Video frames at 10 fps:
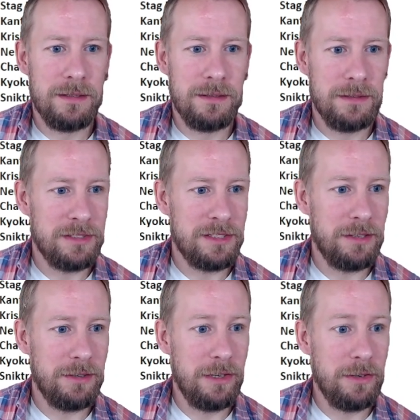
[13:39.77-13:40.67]

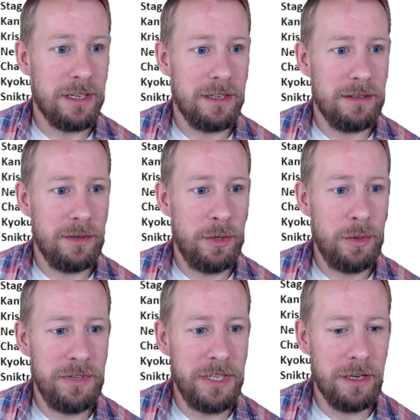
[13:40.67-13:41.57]
So look at who
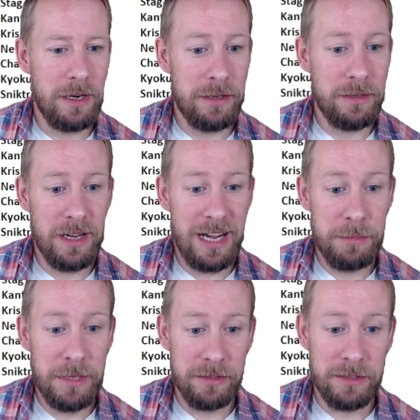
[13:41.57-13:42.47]
have you got, and I'll
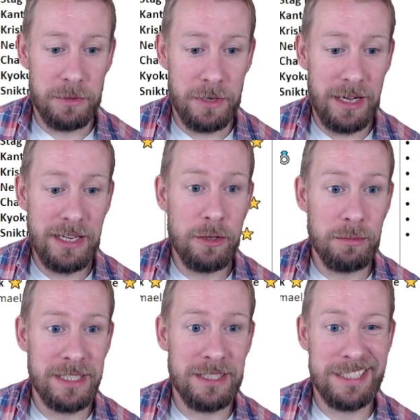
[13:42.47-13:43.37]
be honest, what I
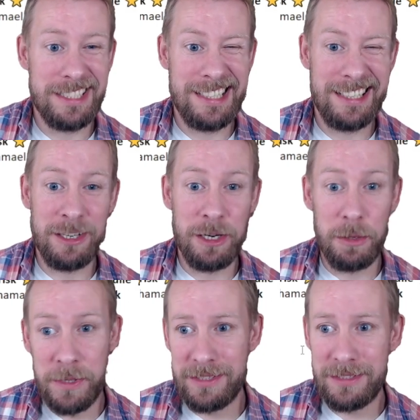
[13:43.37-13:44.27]
normally do is I take a
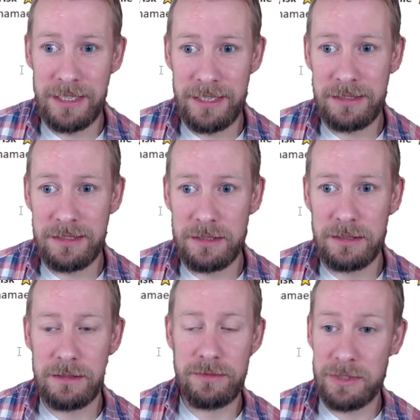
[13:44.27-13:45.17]
copy of this list
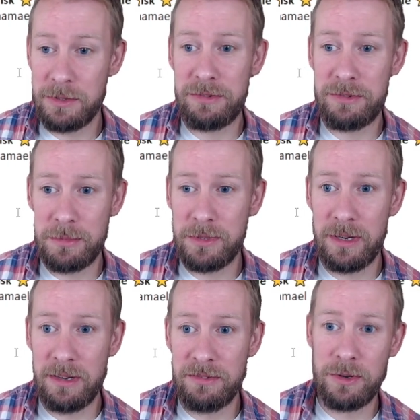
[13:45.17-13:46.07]
for whoever I'm doing
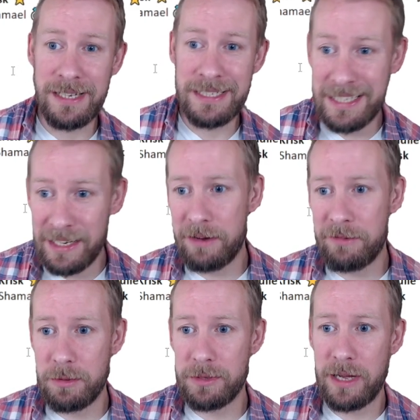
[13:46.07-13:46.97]
it for, I delete
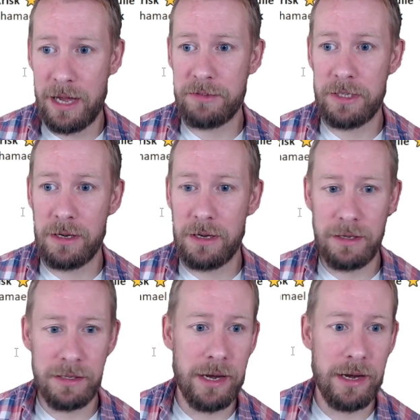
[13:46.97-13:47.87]
everyone they haven't
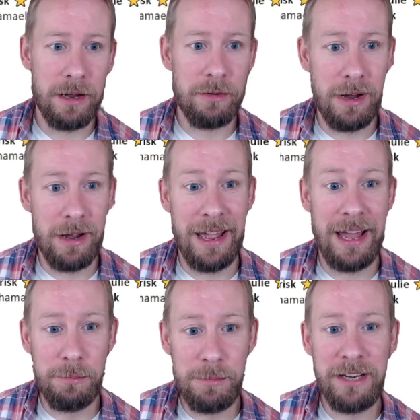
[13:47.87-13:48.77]
got, and then I go, right,
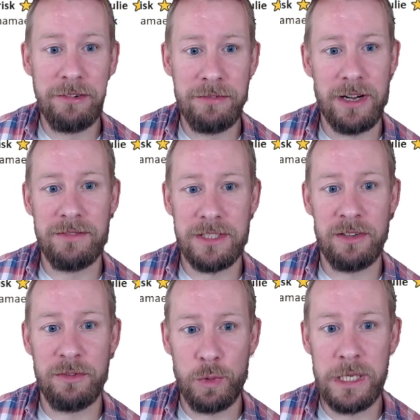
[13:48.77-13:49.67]
how many revivers
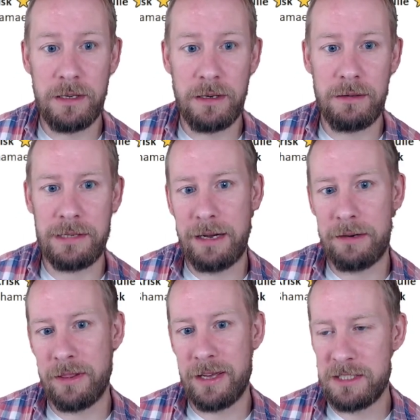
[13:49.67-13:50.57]
have we got, and how
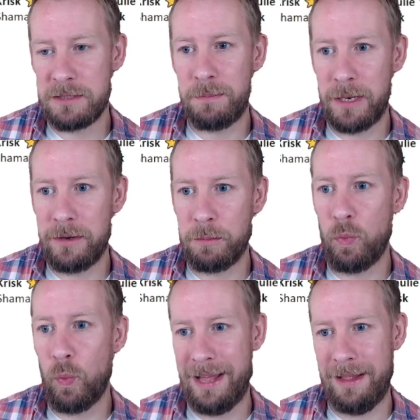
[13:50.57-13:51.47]
do they split up
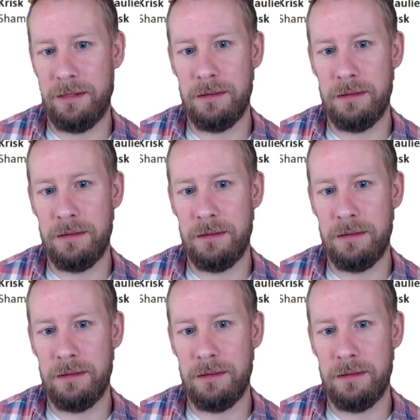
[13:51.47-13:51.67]
well?